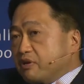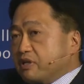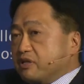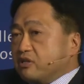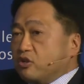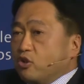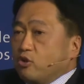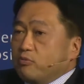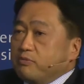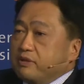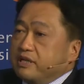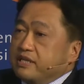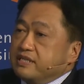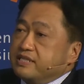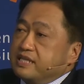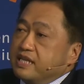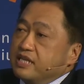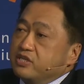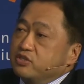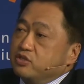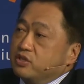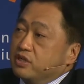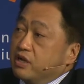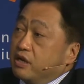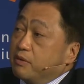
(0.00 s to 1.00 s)
in
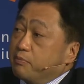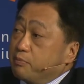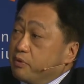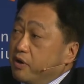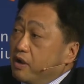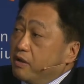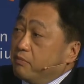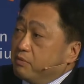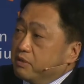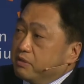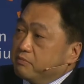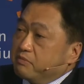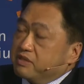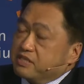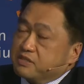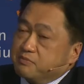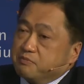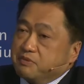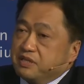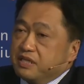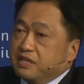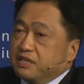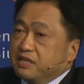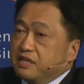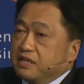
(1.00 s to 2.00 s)
globalization, our problem has
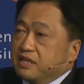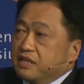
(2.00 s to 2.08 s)
been